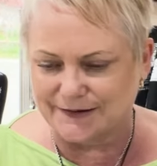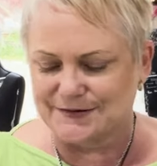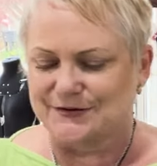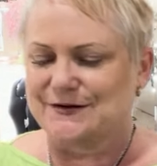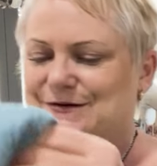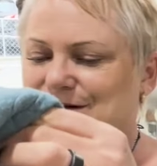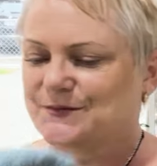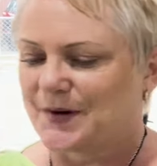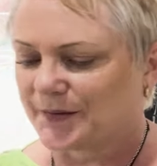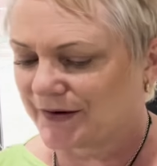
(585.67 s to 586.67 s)
I was trying to do
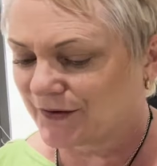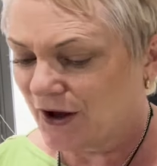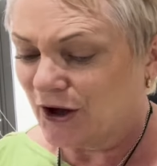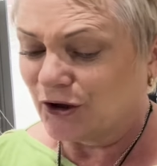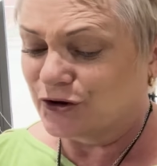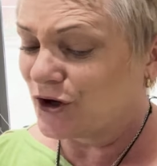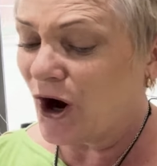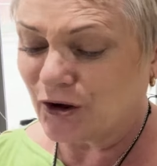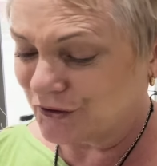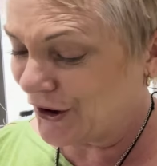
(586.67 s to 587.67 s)
something. Mum goes, go,
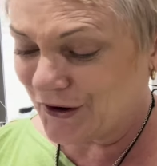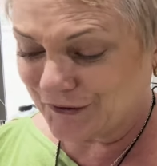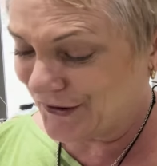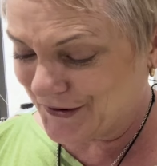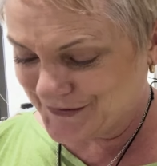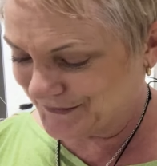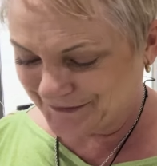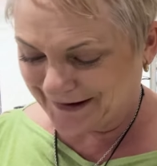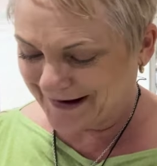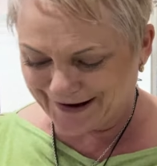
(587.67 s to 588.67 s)
we're
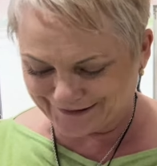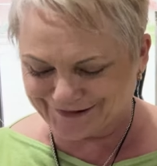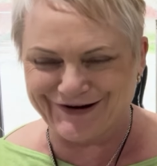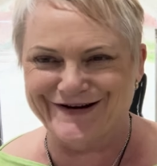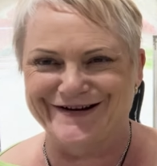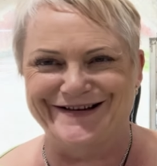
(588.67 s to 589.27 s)
running out of time.